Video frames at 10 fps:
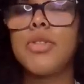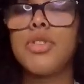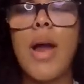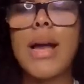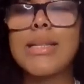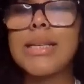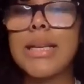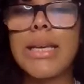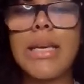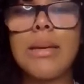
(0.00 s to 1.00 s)
Try to
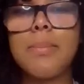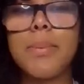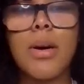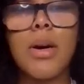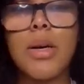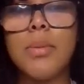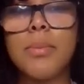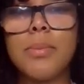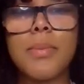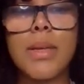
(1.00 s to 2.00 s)
keep,
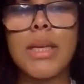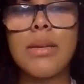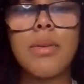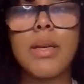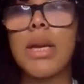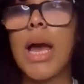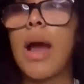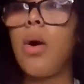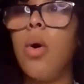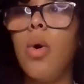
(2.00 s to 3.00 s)
even
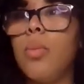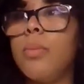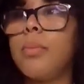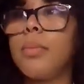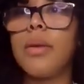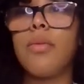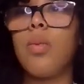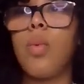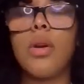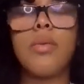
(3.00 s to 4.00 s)
at home, if
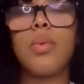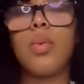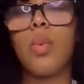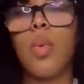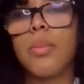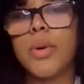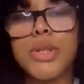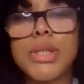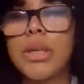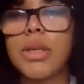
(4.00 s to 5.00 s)
one
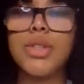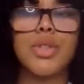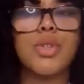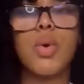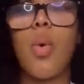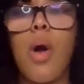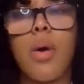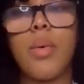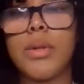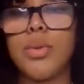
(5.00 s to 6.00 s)
person could just go
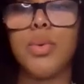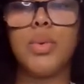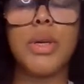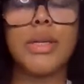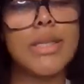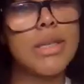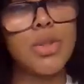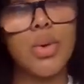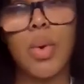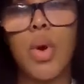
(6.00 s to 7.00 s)
out and do the
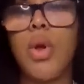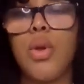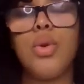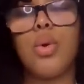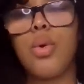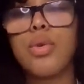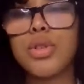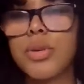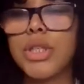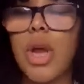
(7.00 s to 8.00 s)
essential,
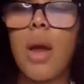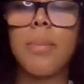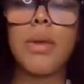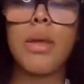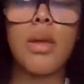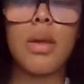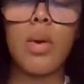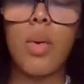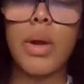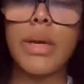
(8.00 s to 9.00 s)
grocery
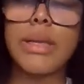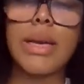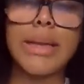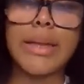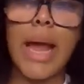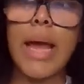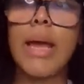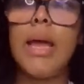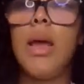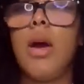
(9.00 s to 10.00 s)
shopping or anything like that.
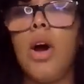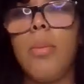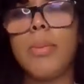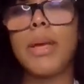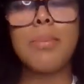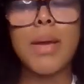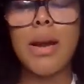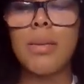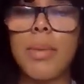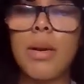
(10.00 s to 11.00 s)
Keep it
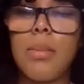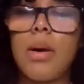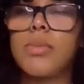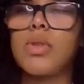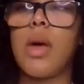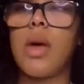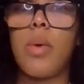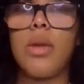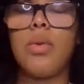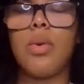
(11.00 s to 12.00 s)
at a minimum so that
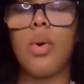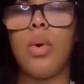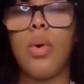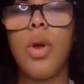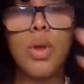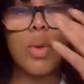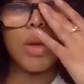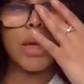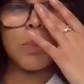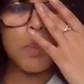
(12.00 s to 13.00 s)
way, you
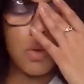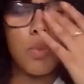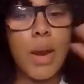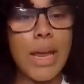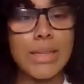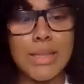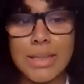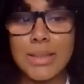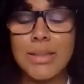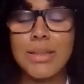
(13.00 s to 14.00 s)
keep the rate
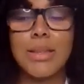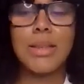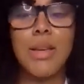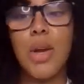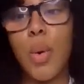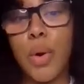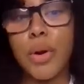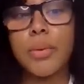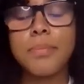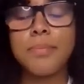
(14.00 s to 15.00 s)

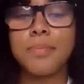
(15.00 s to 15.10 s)
lower